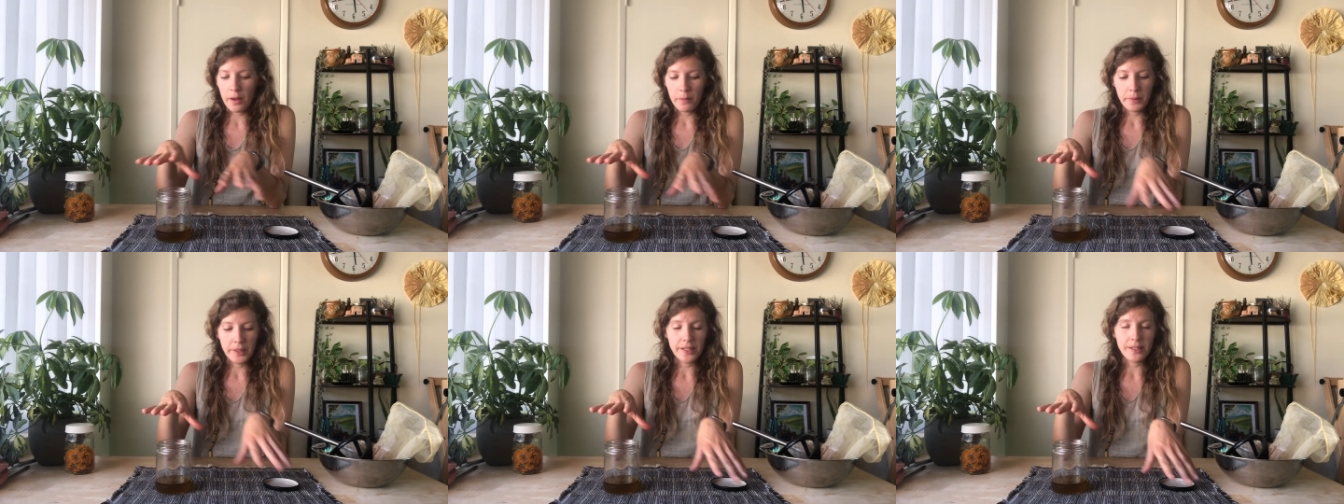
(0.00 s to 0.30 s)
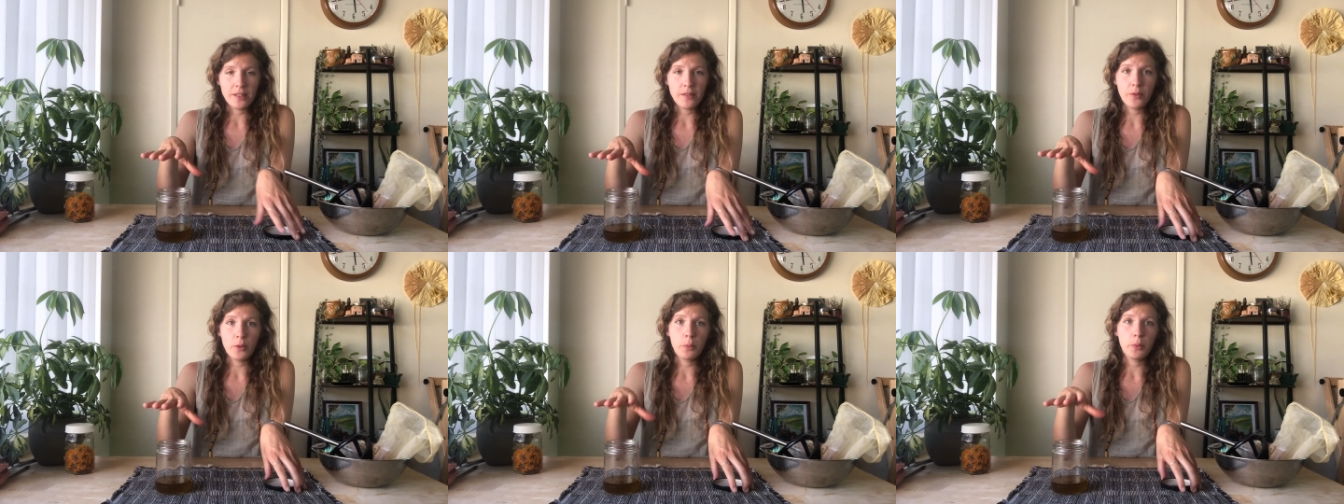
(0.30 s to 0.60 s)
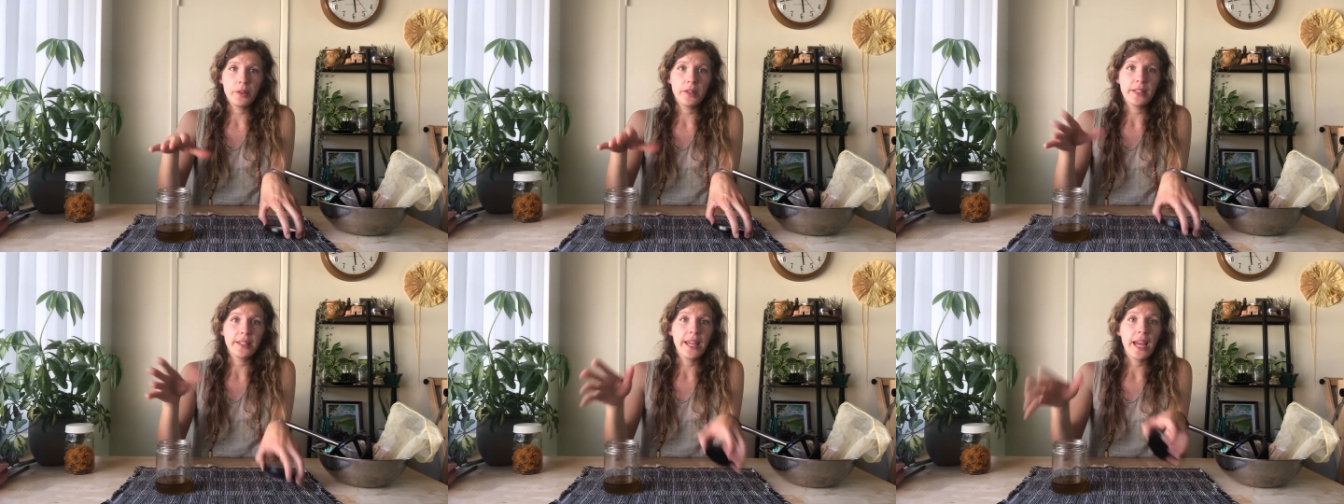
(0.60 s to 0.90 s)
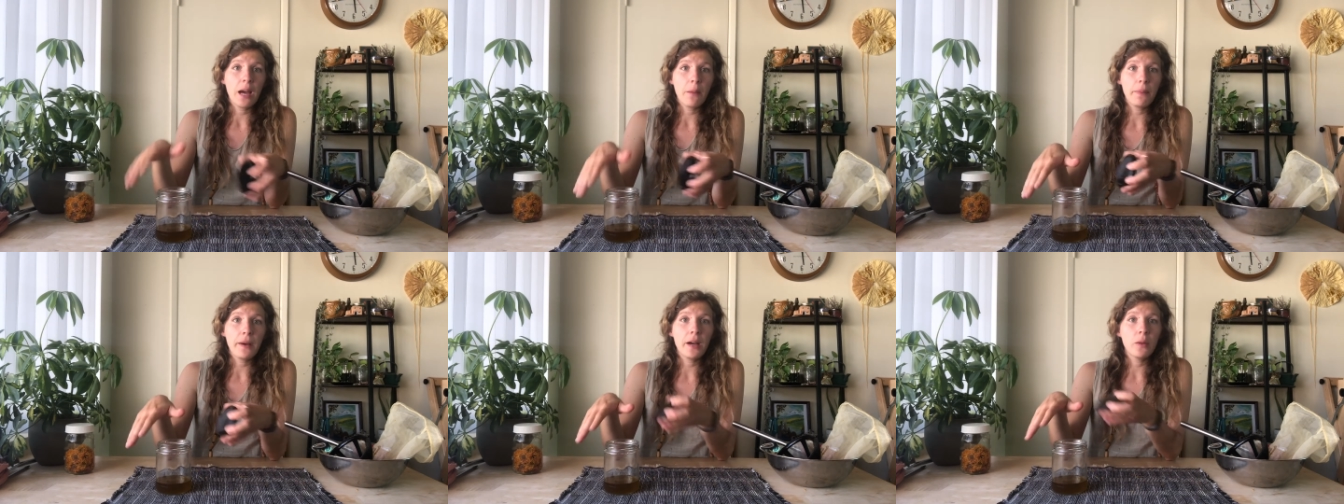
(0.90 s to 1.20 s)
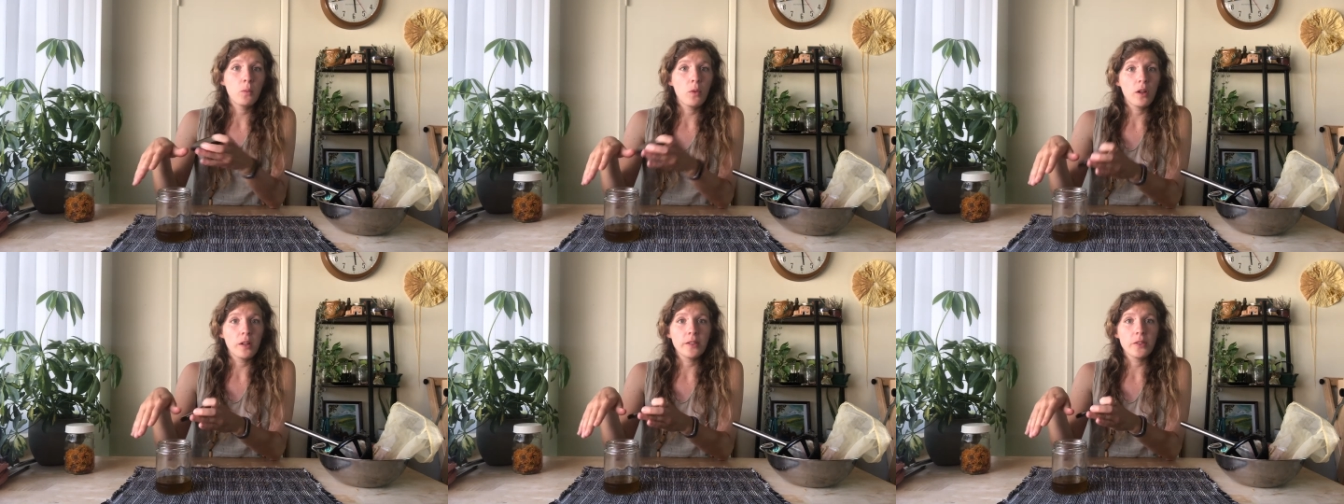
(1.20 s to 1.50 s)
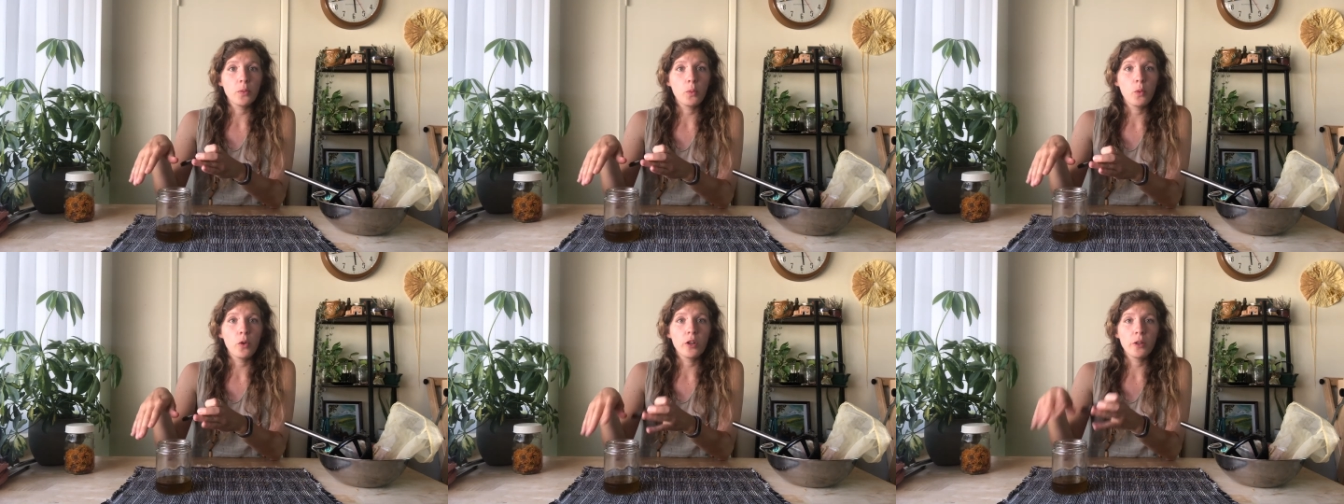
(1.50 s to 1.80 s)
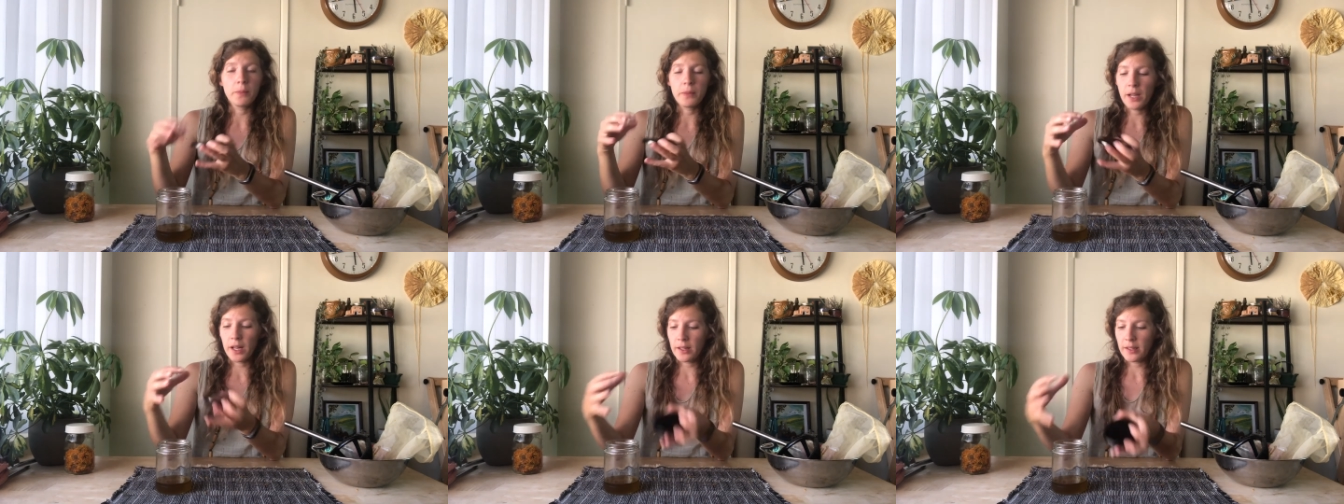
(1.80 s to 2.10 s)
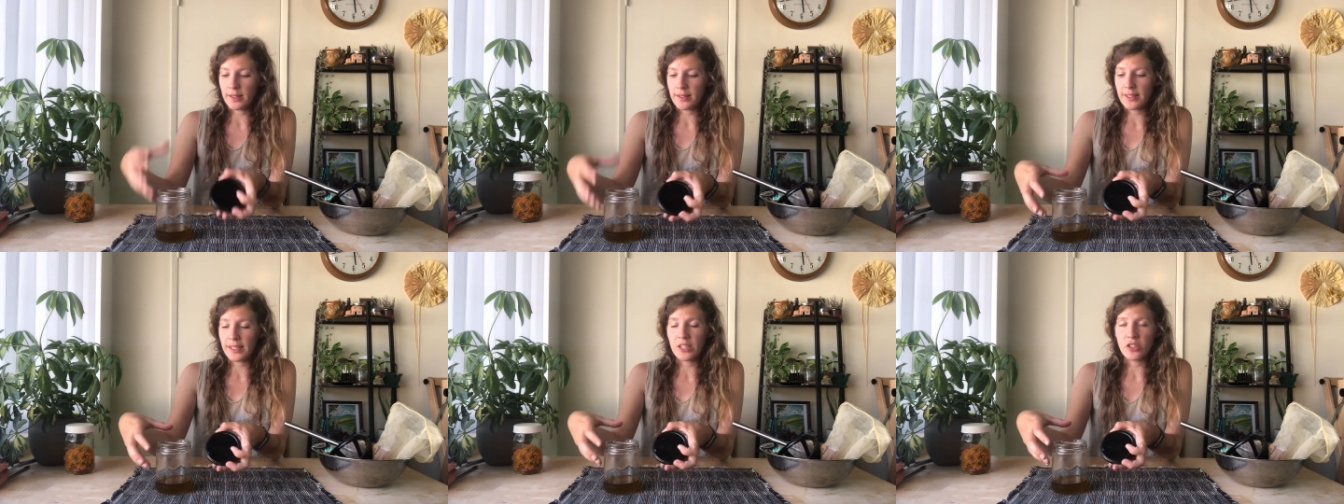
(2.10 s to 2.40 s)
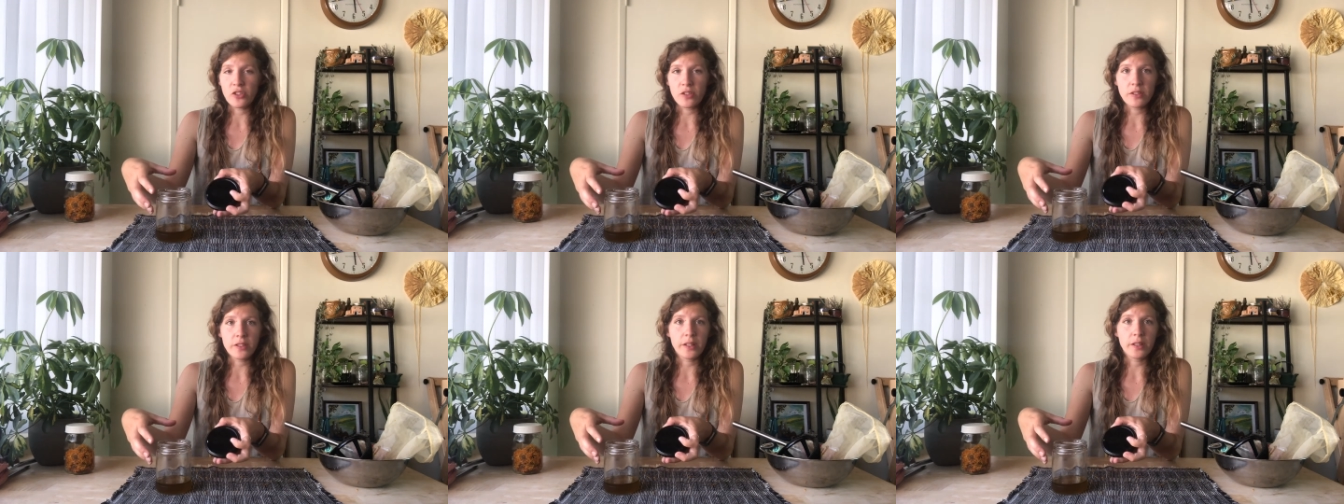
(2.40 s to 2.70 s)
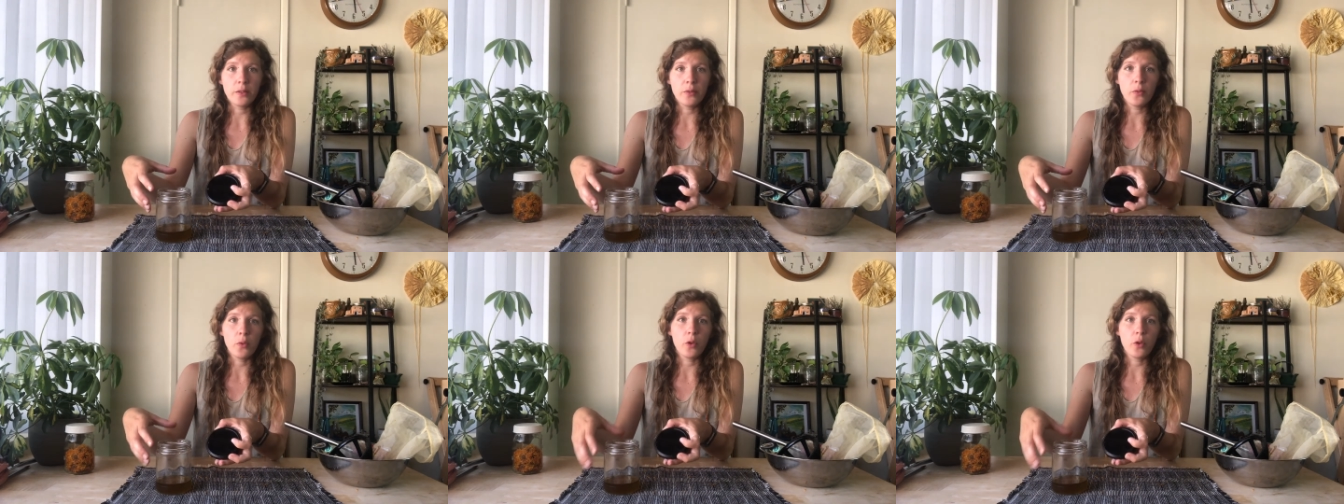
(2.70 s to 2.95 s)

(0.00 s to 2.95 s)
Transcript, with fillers: because if you put the cap on while it's warm, condensation is going to